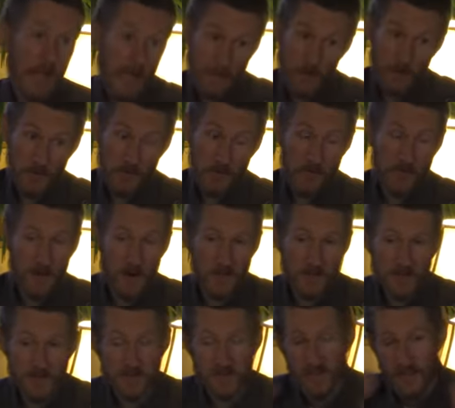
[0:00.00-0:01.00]
I go so far
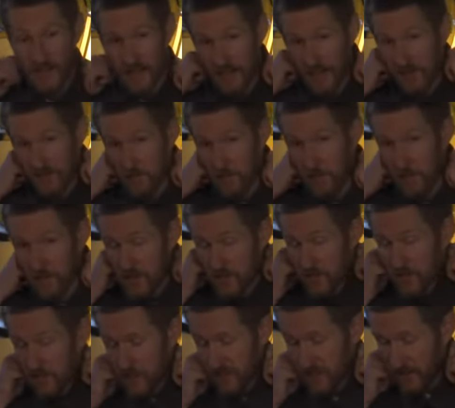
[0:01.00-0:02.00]
as to say that everybody
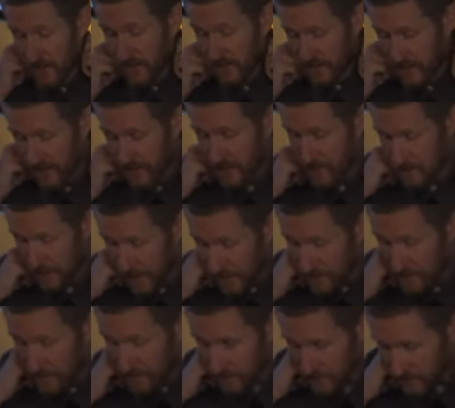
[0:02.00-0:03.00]
chooses on a daily
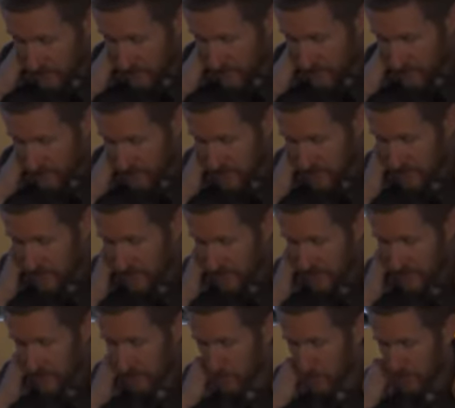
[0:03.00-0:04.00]
basis
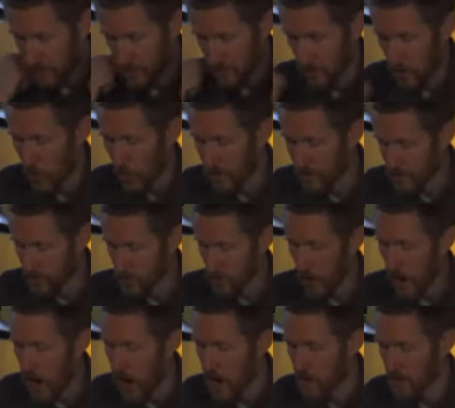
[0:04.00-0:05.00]
who they're going
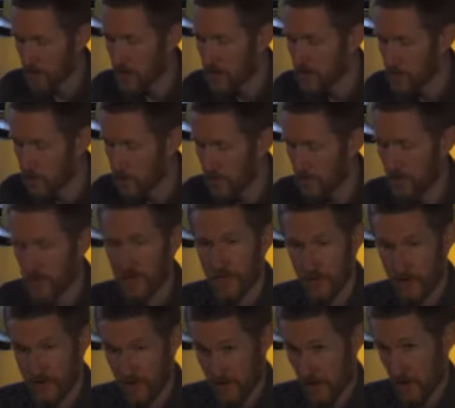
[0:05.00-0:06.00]
to honor with
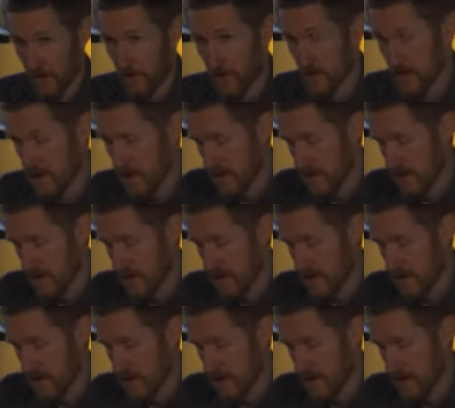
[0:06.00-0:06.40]
their fear,